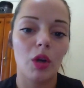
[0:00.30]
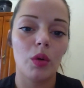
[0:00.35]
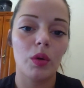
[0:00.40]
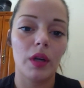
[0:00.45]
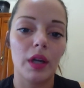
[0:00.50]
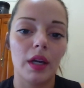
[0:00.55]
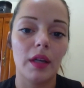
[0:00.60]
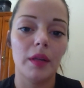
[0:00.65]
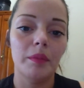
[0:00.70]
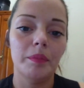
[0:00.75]

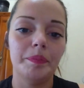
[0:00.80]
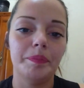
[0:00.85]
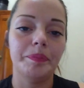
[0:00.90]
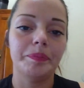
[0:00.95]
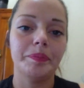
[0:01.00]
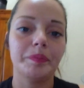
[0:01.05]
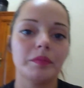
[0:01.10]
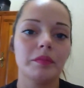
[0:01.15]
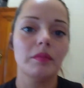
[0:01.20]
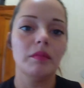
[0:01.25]
Okay.
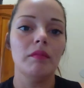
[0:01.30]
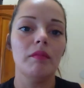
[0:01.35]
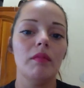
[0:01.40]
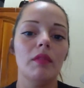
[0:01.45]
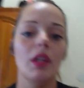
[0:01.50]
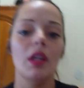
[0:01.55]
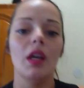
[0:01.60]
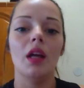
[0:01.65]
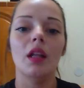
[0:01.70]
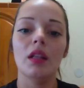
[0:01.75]

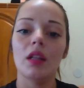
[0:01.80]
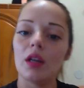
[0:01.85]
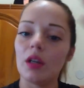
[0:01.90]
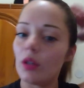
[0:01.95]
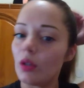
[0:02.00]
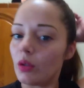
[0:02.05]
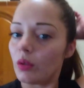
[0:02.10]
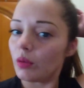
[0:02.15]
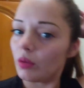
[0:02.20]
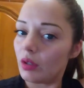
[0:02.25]

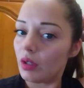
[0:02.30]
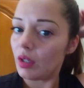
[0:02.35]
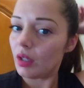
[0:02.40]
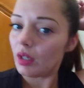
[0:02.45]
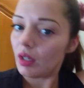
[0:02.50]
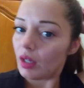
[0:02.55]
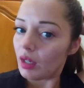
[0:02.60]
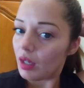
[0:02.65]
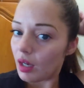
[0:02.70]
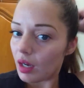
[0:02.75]
Hello.
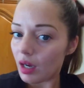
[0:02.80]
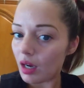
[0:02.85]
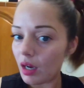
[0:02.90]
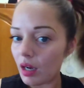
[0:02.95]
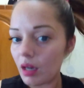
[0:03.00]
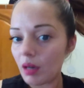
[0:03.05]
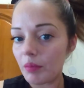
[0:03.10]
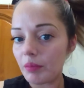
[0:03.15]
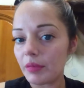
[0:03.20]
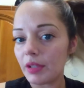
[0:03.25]

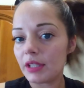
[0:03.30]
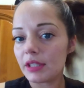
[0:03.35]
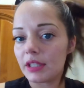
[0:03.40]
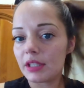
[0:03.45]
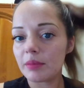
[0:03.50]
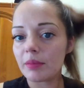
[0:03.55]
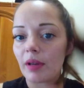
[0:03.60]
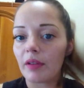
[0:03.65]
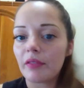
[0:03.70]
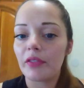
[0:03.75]
This
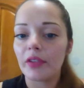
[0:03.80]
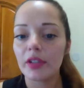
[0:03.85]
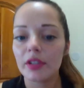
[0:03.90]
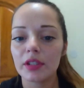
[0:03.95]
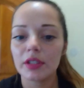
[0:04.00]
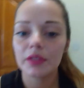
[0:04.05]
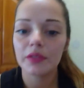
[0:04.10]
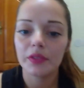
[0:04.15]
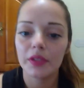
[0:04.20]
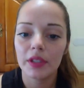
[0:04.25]
is my
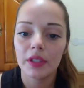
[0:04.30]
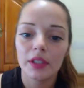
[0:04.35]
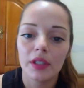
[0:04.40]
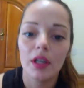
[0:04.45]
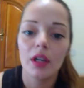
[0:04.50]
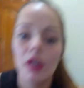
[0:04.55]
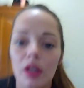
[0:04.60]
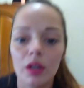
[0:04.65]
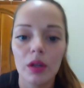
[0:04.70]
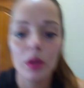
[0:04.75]
first
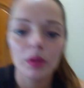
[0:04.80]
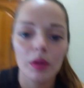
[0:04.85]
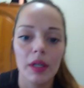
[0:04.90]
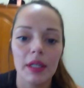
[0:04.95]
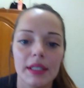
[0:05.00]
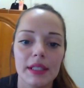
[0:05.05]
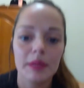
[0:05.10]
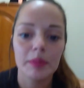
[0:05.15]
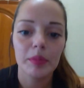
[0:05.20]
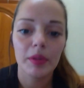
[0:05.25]
video
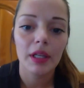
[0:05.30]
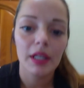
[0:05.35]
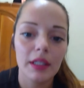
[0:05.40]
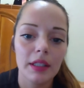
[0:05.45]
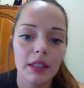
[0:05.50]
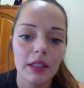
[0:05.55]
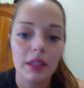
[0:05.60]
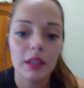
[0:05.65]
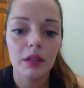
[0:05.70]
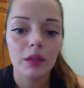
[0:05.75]
explaining
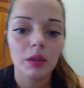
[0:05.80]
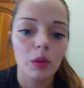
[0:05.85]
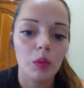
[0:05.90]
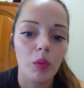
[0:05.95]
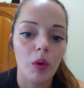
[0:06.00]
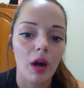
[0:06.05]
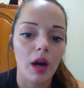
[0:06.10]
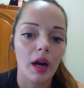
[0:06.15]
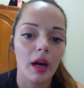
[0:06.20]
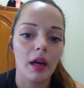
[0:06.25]

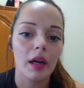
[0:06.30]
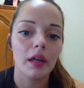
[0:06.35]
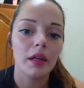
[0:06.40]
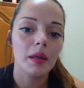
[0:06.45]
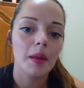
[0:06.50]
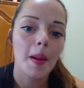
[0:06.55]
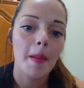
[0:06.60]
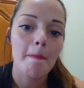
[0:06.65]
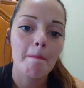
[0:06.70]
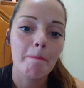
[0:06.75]

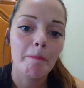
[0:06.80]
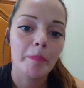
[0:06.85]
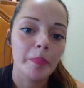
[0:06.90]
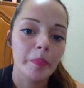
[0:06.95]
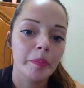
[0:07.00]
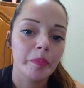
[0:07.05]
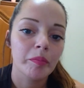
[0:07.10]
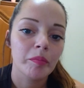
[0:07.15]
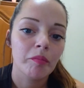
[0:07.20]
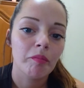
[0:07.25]
why
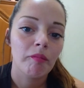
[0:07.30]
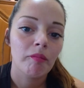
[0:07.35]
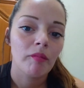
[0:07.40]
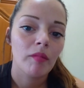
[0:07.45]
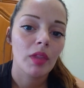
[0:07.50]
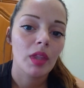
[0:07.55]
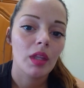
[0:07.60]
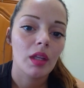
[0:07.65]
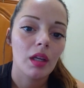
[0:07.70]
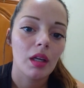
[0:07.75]

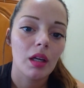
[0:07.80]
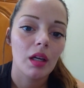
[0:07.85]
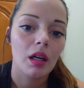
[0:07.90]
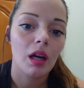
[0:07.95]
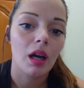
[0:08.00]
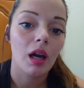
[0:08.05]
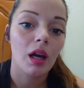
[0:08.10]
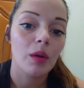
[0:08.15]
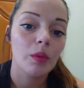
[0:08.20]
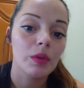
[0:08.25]

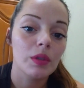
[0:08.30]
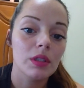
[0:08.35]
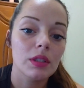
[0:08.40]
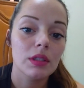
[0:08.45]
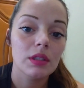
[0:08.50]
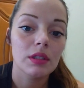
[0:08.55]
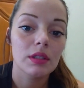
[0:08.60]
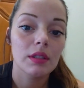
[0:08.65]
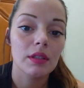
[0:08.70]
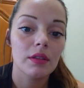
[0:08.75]
I
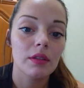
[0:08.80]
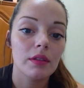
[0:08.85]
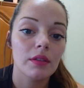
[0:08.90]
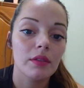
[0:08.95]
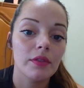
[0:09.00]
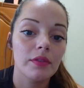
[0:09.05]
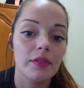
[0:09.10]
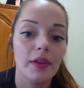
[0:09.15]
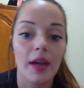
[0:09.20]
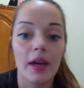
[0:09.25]
was
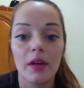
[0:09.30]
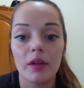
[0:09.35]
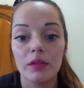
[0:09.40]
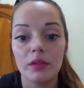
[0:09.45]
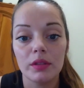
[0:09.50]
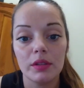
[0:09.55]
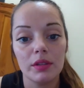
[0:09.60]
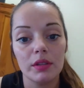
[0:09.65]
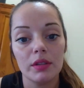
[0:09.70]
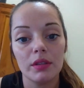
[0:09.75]

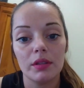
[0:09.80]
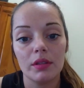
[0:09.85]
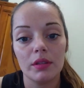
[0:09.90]
found,